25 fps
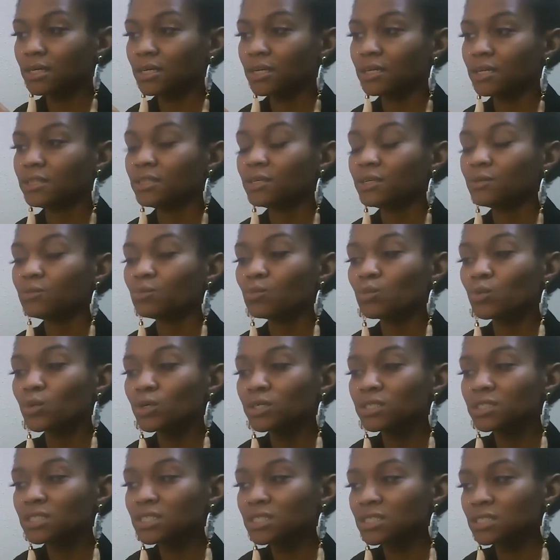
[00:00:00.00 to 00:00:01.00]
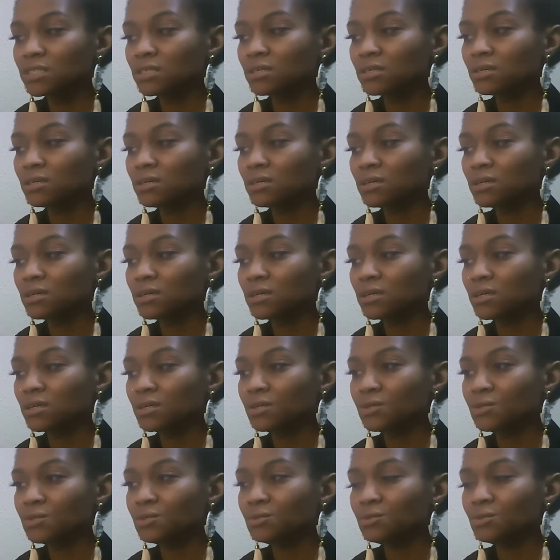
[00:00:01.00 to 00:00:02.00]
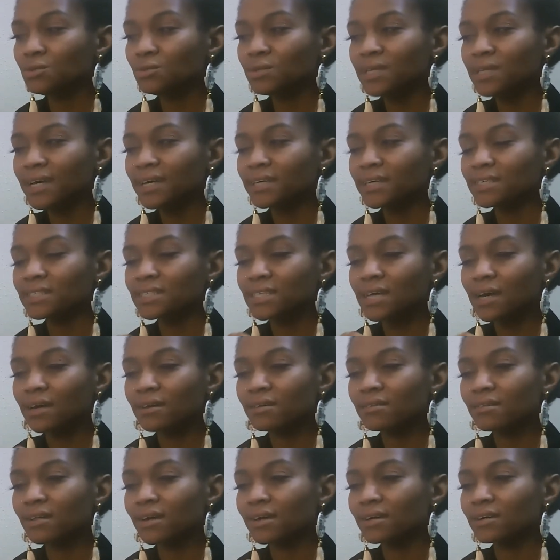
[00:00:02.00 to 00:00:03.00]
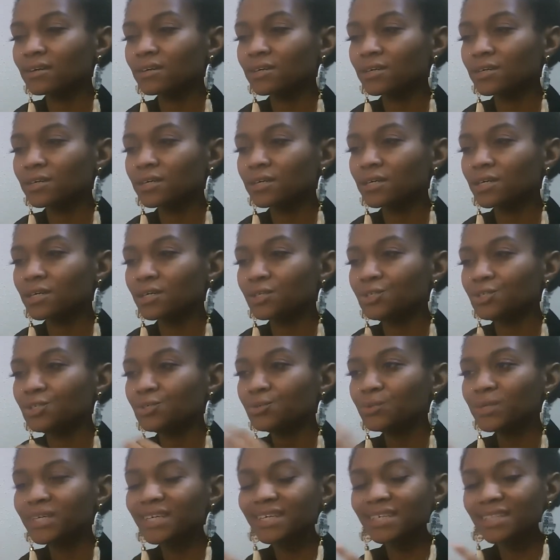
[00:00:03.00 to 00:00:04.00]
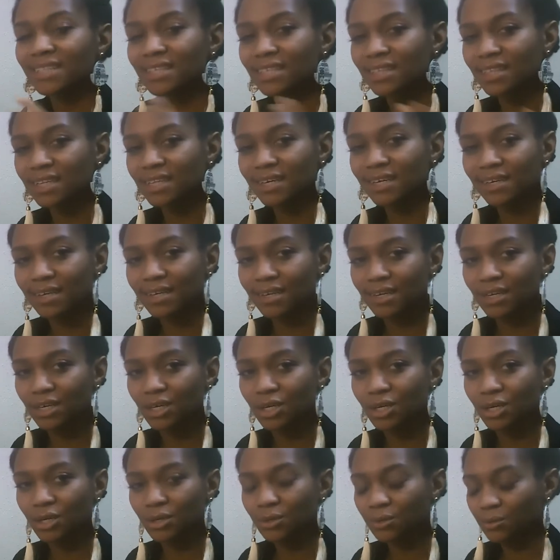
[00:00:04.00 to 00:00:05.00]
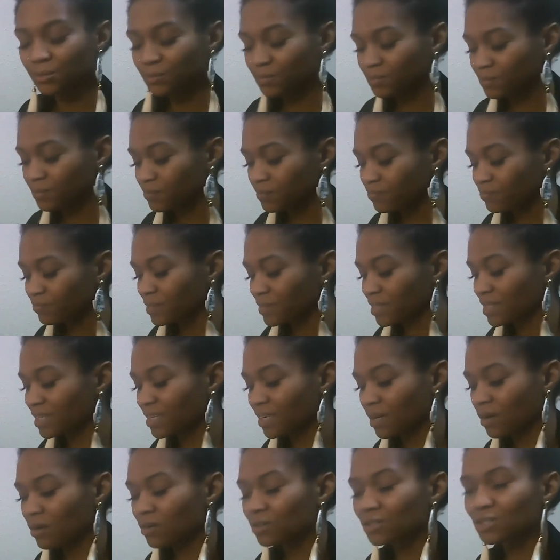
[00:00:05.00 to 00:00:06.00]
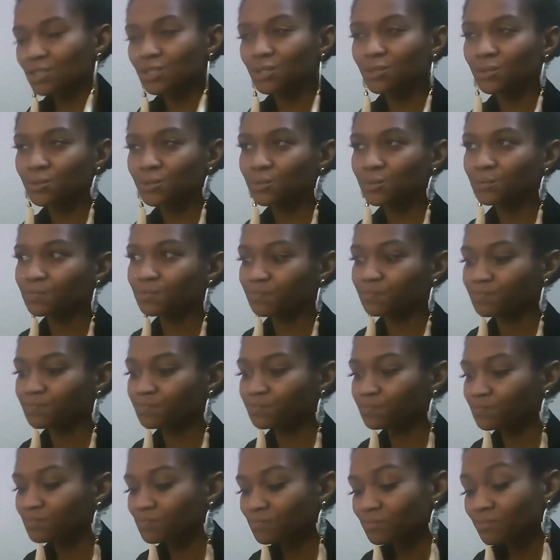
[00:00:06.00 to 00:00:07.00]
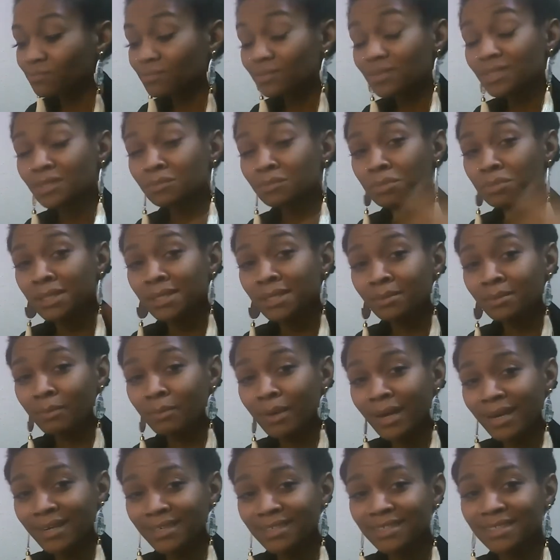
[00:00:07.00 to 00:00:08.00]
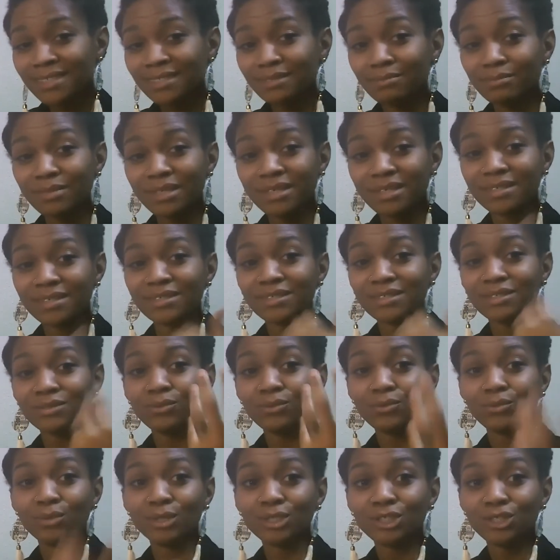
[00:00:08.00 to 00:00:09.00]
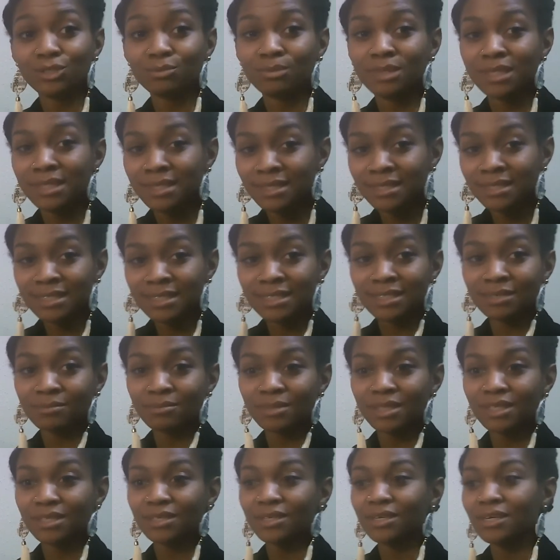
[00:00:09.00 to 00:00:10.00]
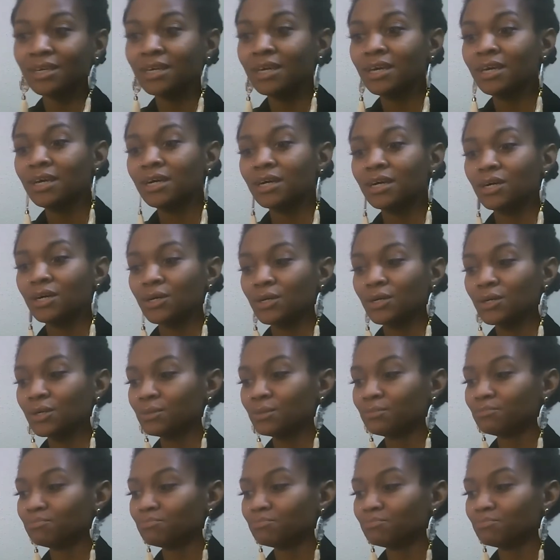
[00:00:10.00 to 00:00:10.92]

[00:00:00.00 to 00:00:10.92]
and then once you do that, it's kind of like a, a doing and then letting it go. And also being patient because once you begin something, um,